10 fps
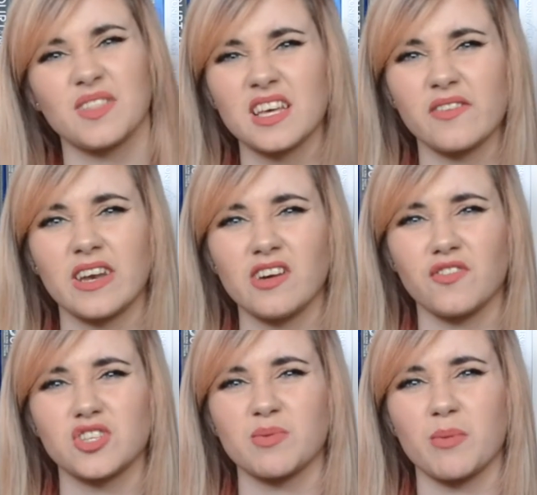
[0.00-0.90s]
think of any off
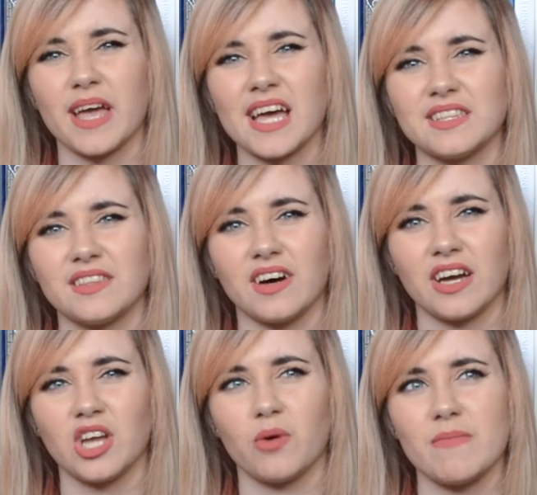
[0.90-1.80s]
the top of my head that I
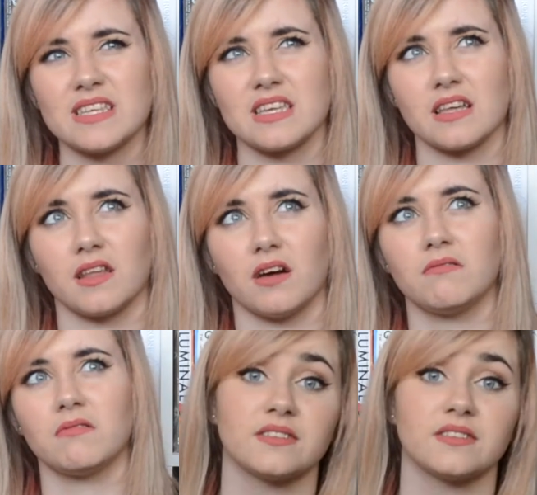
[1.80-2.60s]
know are missing though.